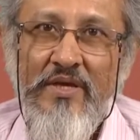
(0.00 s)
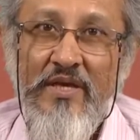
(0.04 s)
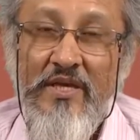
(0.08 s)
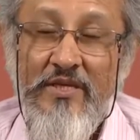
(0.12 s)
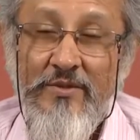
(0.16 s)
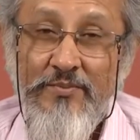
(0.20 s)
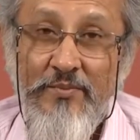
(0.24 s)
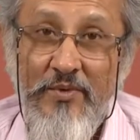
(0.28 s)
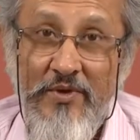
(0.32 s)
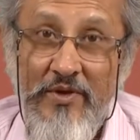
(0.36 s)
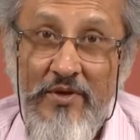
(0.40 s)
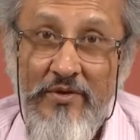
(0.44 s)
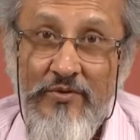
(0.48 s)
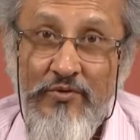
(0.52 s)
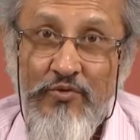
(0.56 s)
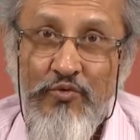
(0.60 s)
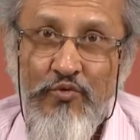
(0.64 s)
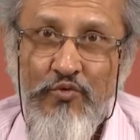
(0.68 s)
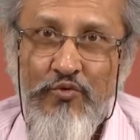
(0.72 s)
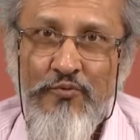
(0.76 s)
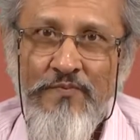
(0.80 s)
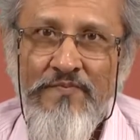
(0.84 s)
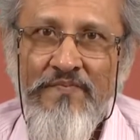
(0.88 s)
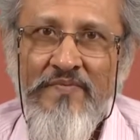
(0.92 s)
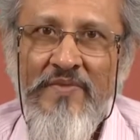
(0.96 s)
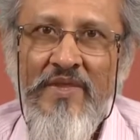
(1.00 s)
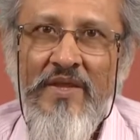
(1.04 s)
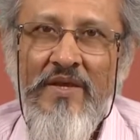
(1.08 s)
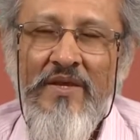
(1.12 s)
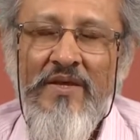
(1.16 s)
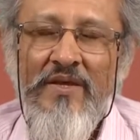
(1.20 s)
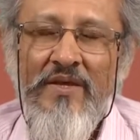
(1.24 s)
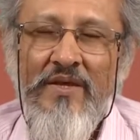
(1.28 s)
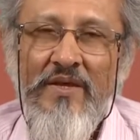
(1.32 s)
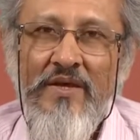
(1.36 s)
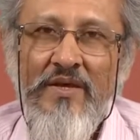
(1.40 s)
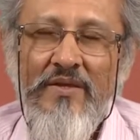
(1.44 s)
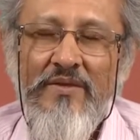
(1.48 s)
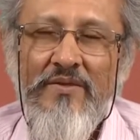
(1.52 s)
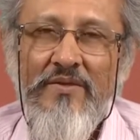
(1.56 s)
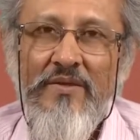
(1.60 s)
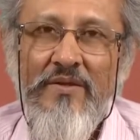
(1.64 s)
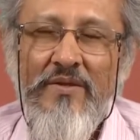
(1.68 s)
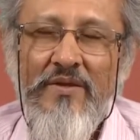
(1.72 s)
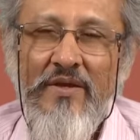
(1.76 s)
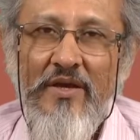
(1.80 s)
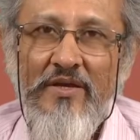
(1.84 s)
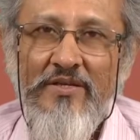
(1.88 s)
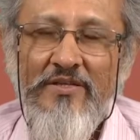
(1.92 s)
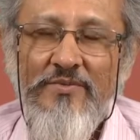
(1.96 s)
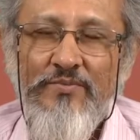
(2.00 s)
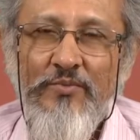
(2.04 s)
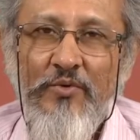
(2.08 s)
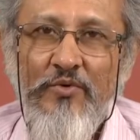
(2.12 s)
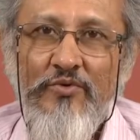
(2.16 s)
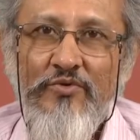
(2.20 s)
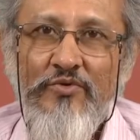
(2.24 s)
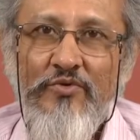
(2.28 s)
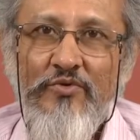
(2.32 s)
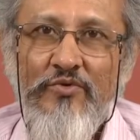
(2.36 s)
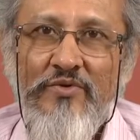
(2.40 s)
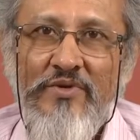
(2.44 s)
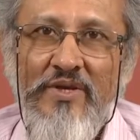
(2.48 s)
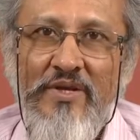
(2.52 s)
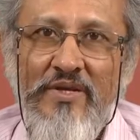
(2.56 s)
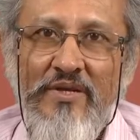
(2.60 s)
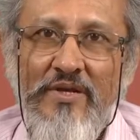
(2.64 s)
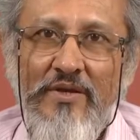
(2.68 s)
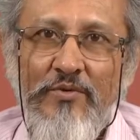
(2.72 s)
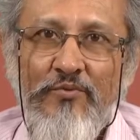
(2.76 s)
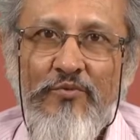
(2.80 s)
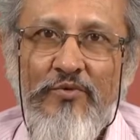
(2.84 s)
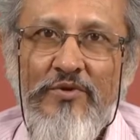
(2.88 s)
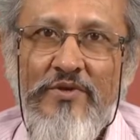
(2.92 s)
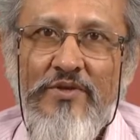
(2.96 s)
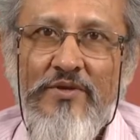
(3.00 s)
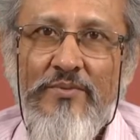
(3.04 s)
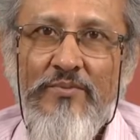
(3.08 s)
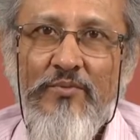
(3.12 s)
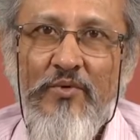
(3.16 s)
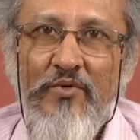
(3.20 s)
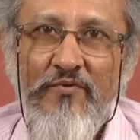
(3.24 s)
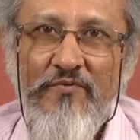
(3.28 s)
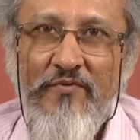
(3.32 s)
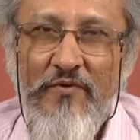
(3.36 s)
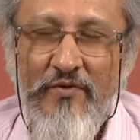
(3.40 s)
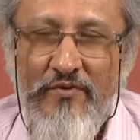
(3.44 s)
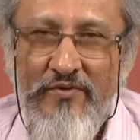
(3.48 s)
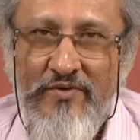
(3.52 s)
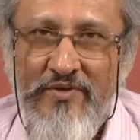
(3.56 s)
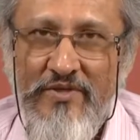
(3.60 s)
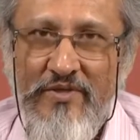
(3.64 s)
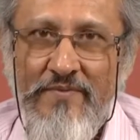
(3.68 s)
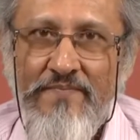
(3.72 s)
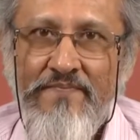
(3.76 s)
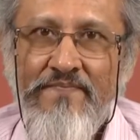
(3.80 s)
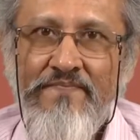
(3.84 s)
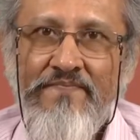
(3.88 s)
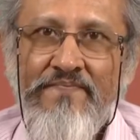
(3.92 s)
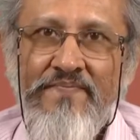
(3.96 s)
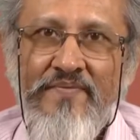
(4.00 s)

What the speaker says: Esperanto and the last module dealing with morphology.